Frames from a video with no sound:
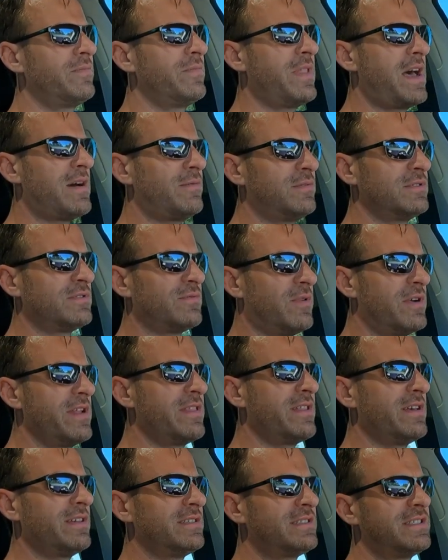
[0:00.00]
That was one
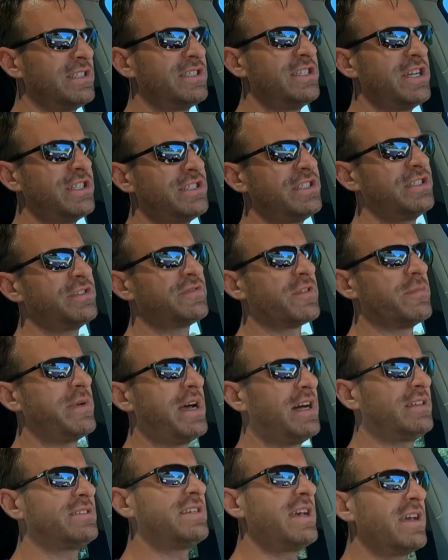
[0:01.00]
of the suggestions from
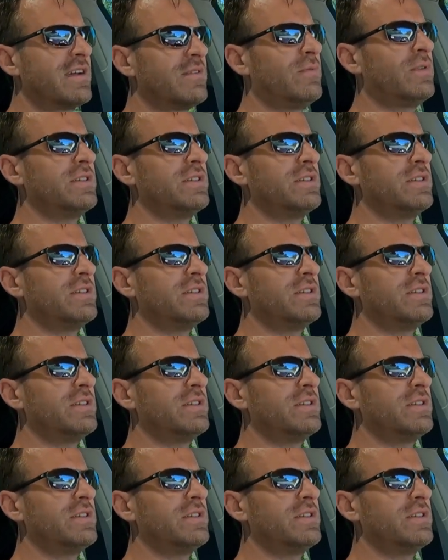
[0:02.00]
Altec,